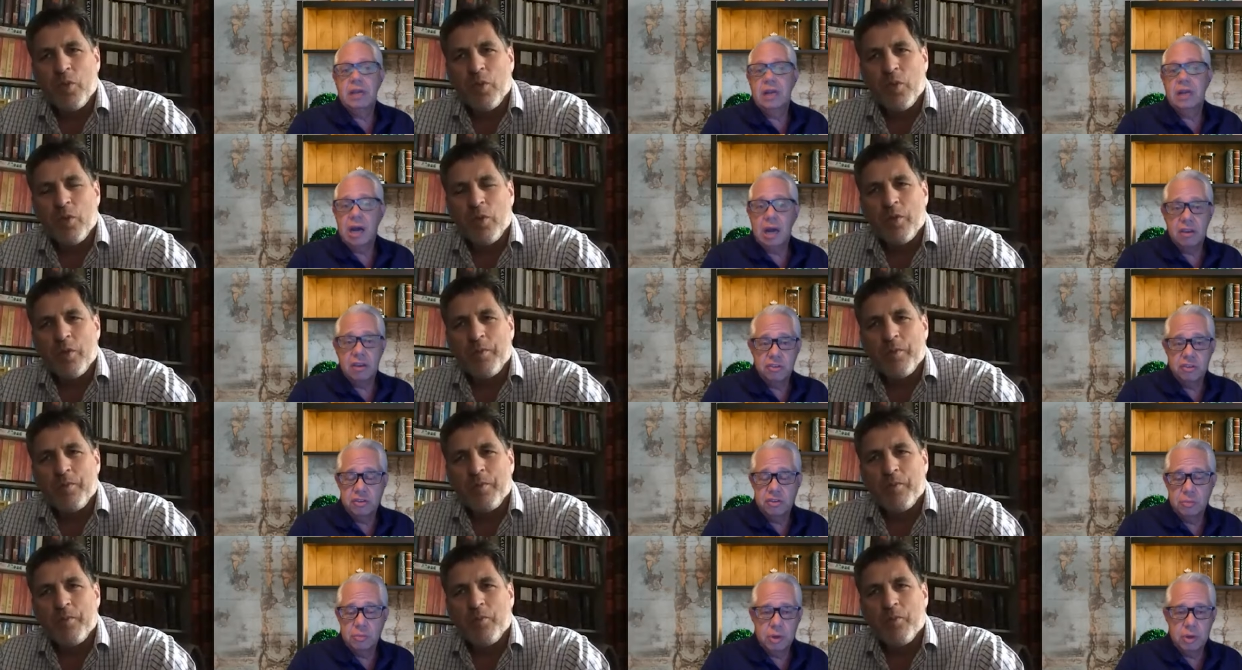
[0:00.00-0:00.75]

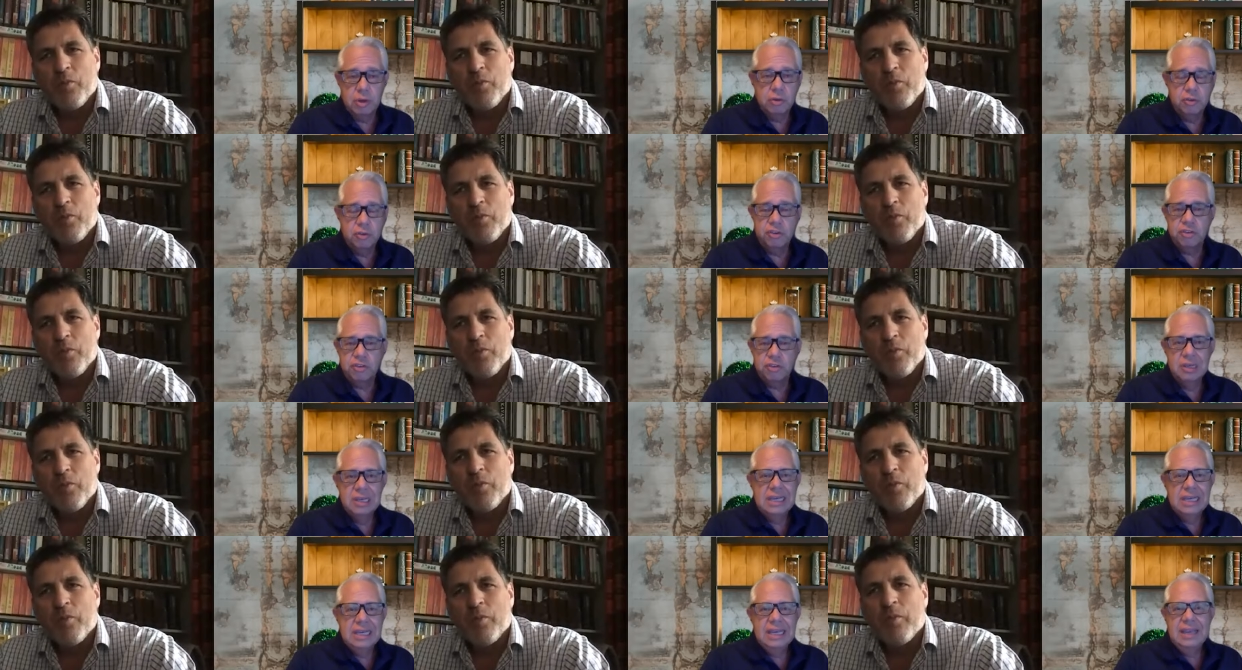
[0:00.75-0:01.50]
Speaker 1: cautious approach.
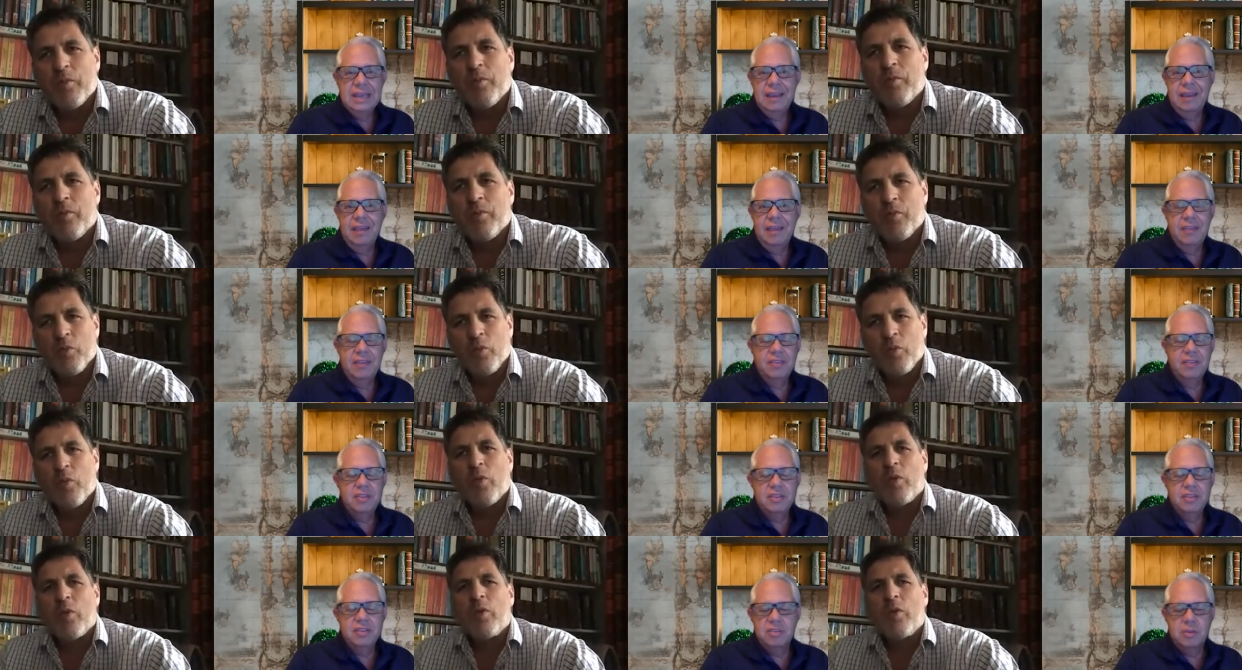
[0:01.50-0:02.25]
And this
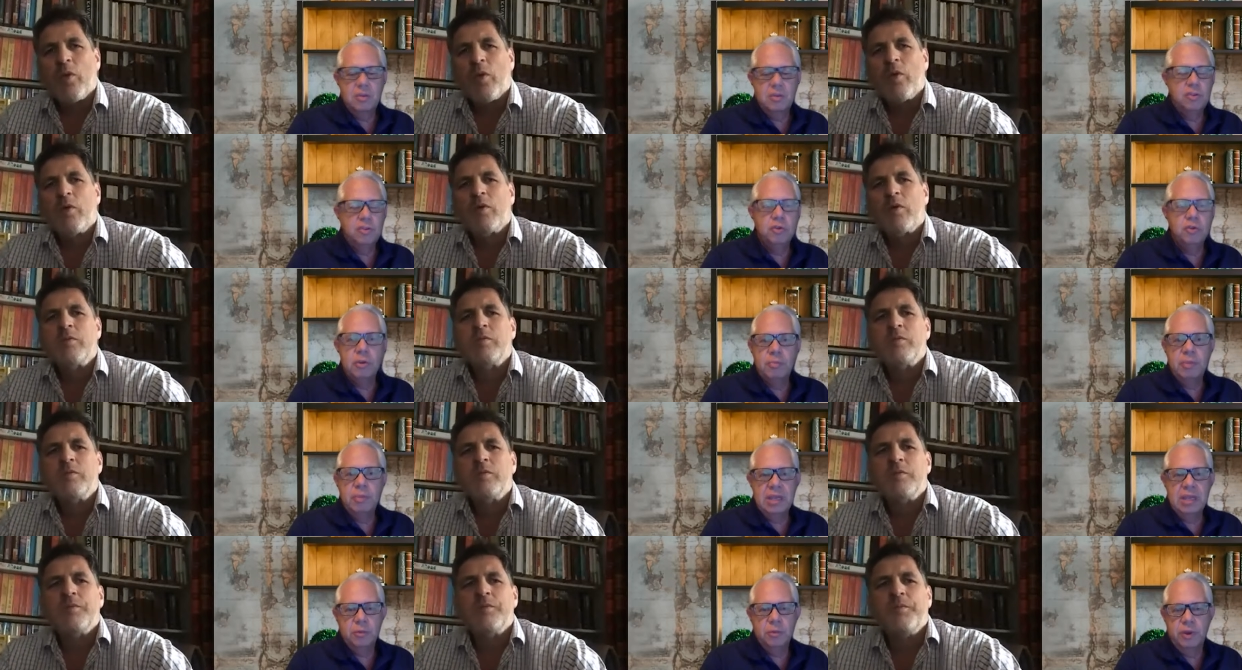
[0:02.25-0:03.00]
is due to
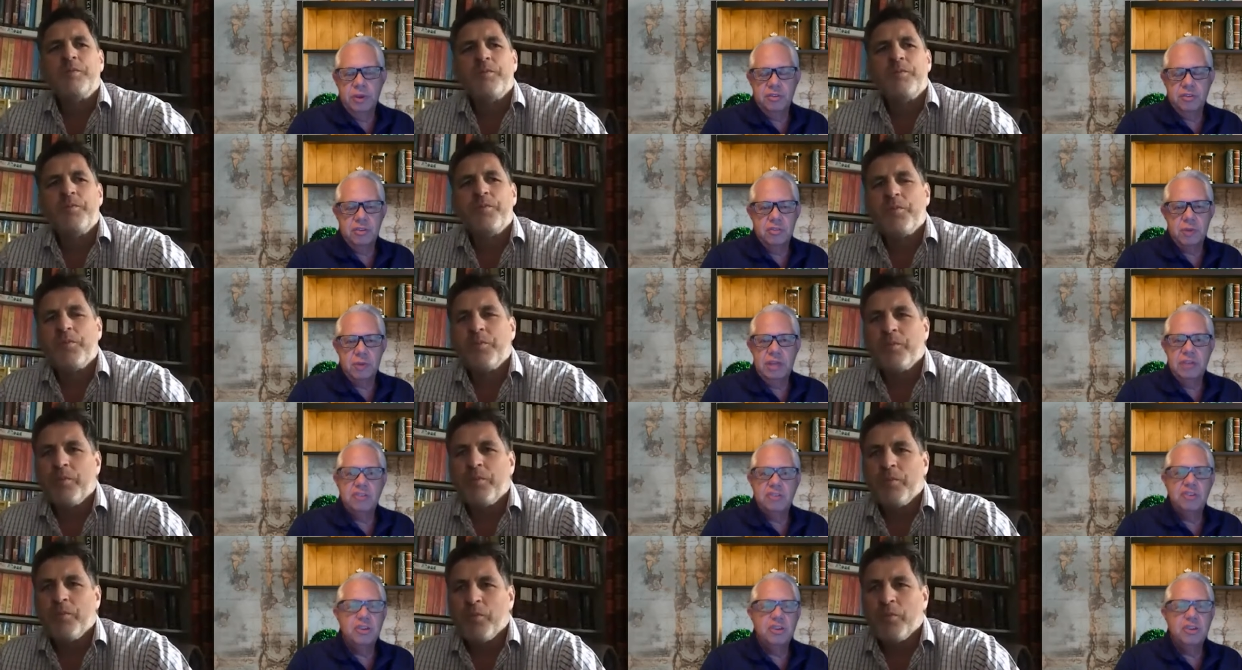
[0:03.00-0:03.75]
many reasons, right?
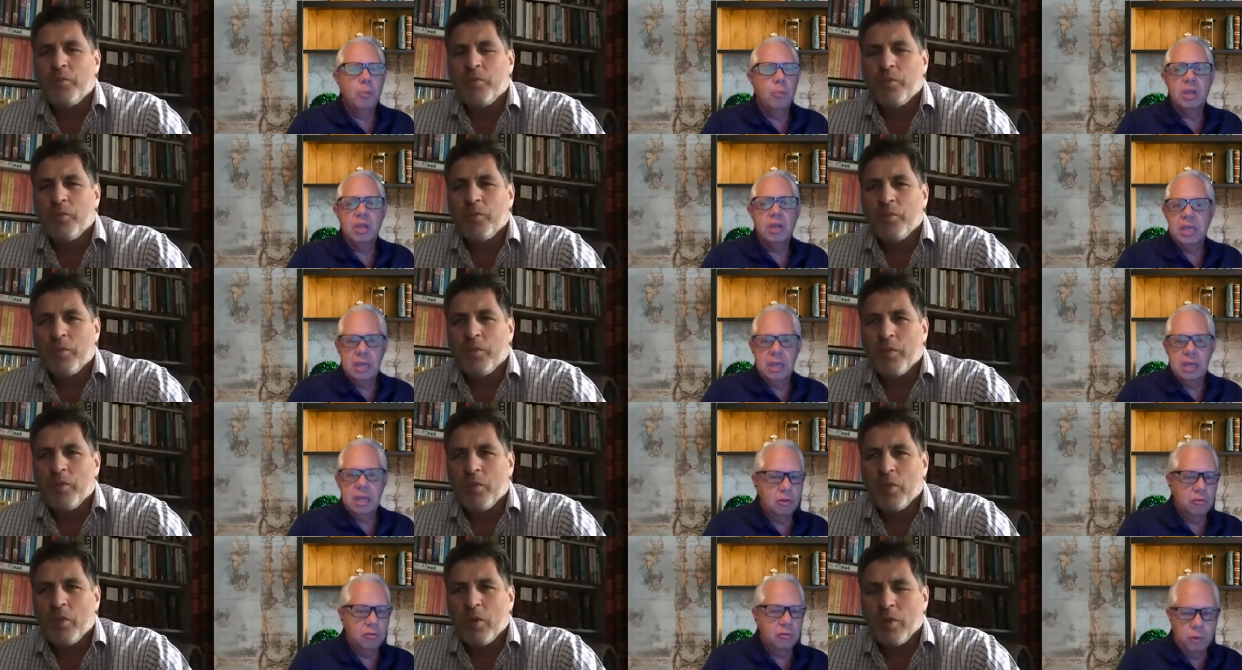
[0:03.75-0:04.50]

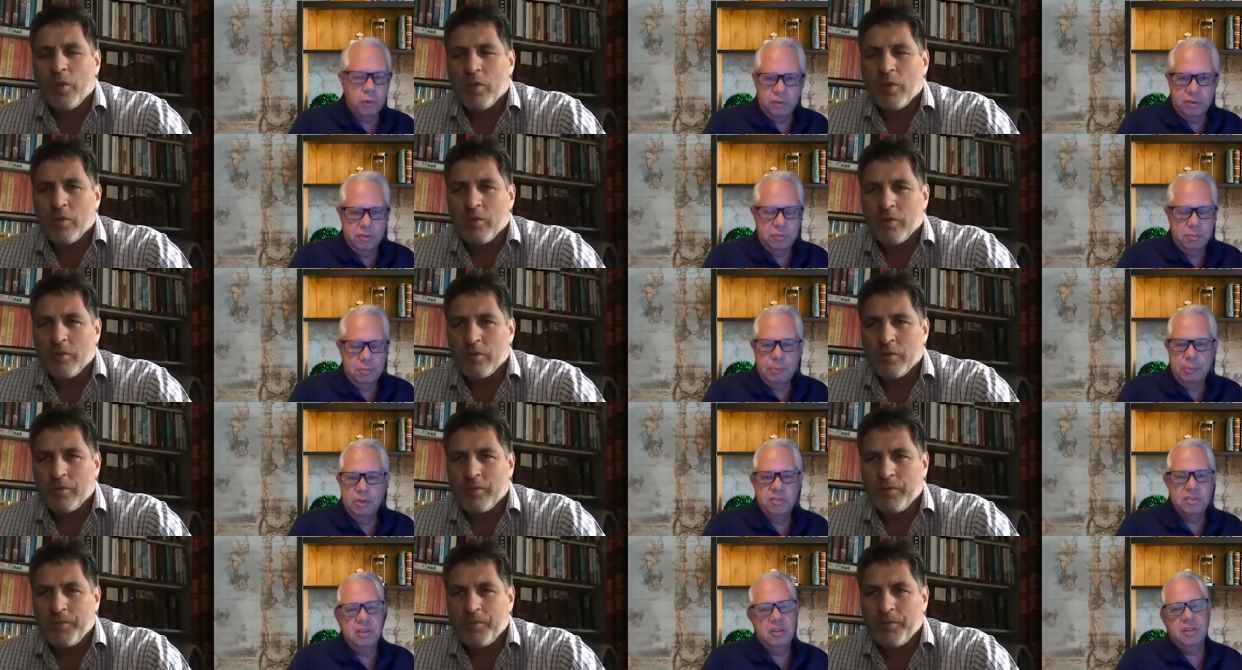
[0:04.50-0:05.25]
Geopolitical forces.
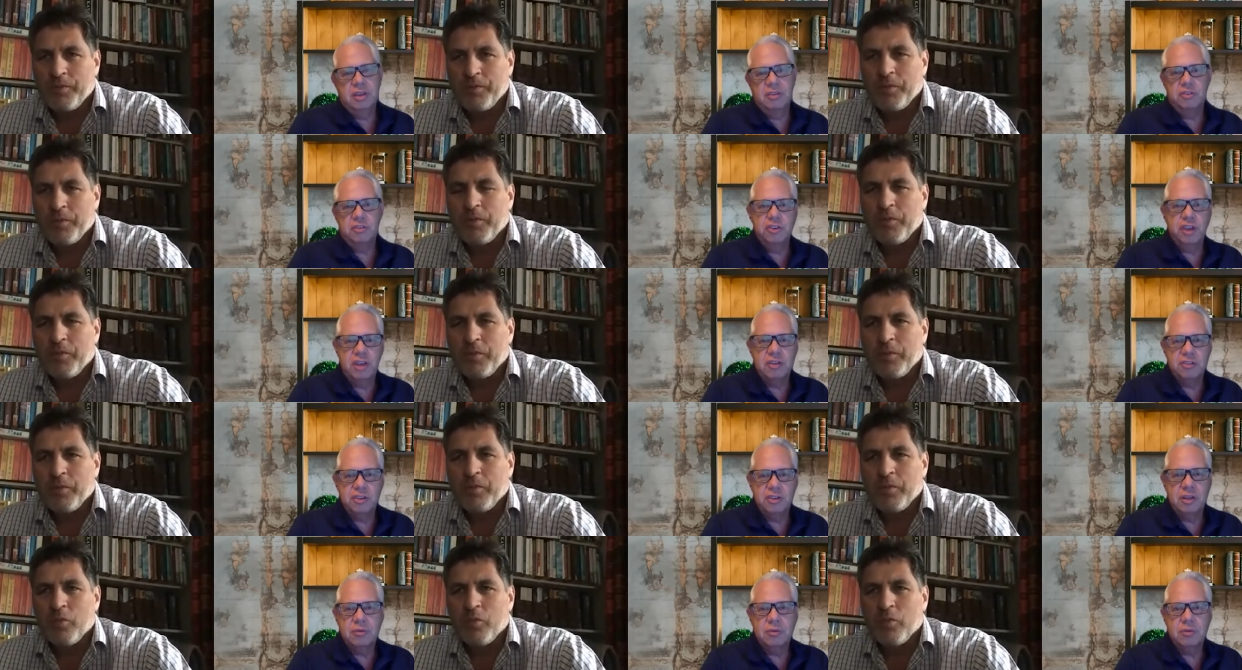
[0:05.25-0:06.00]
People see things
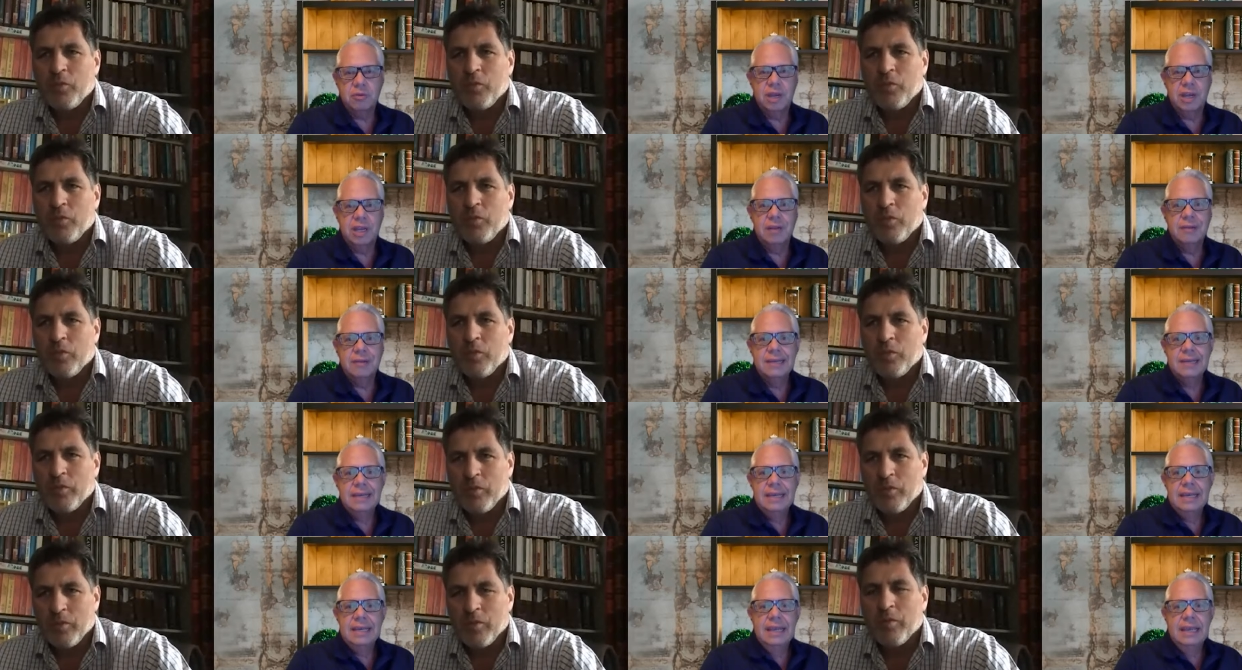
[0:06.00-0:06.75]
changing, right?
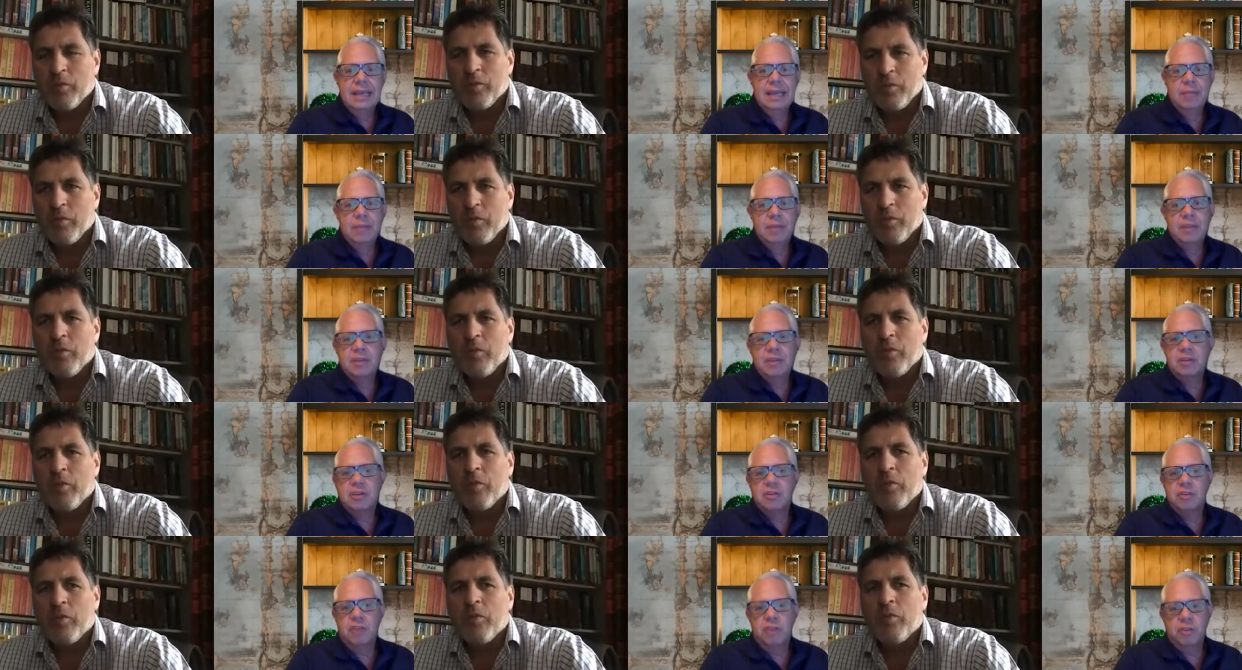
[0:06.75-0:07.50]
But then
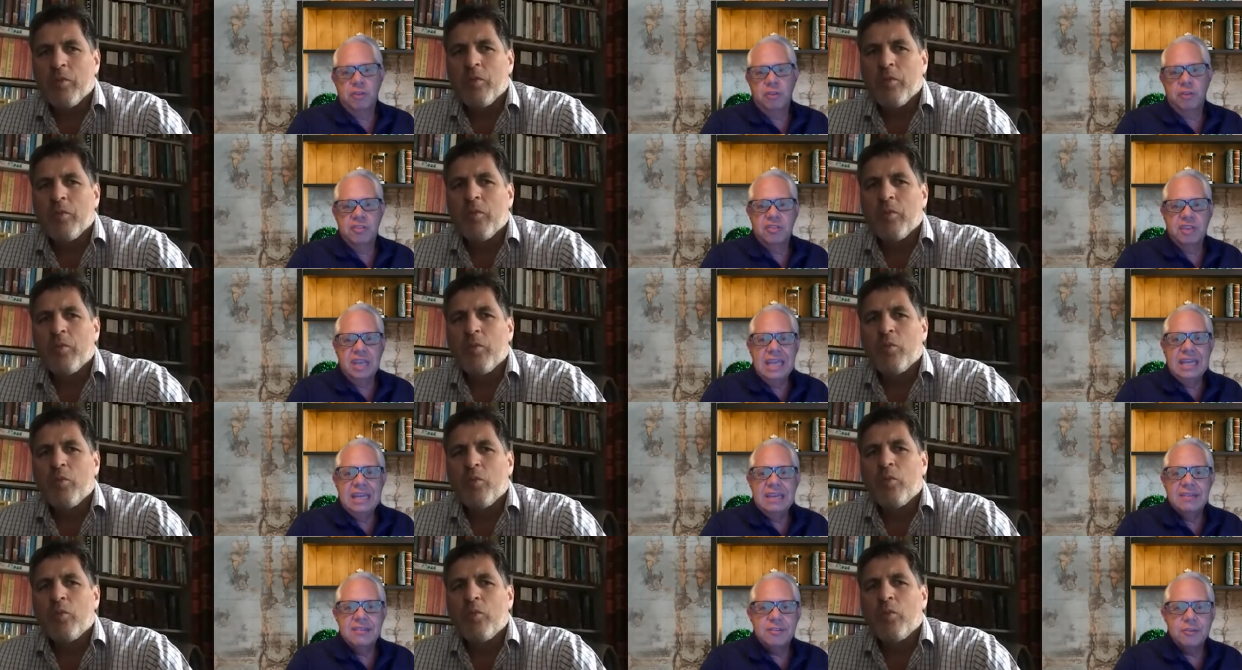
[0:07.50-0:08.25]
there's also this
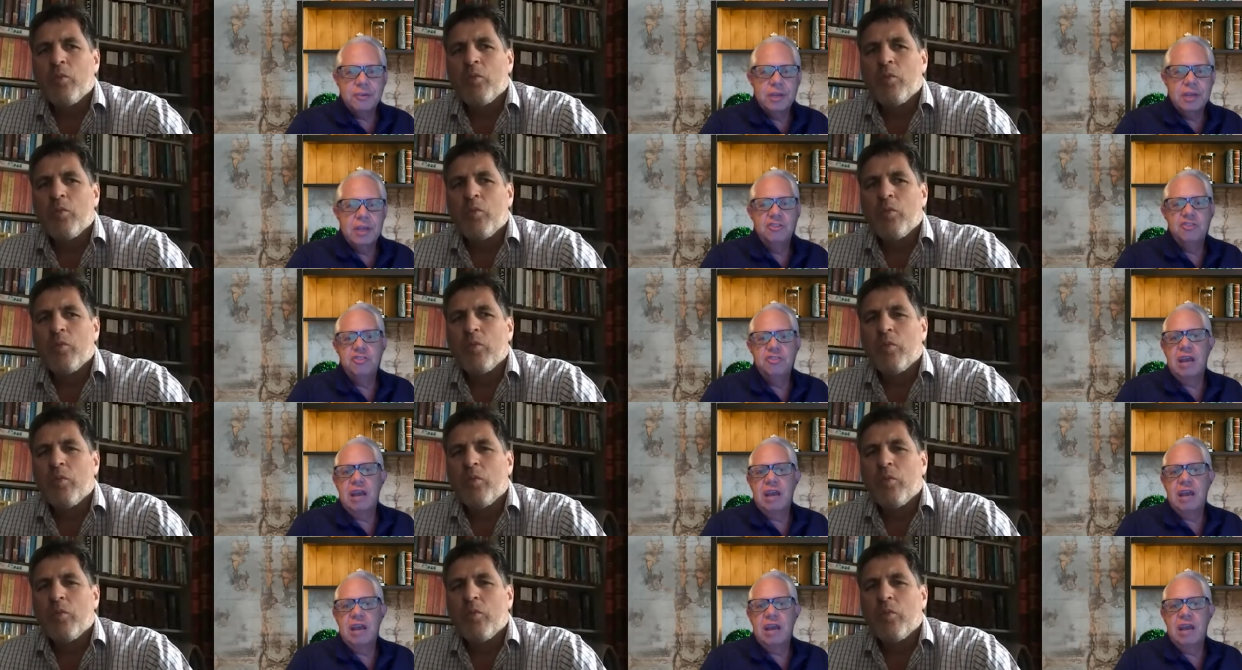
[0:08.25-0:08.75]
industry and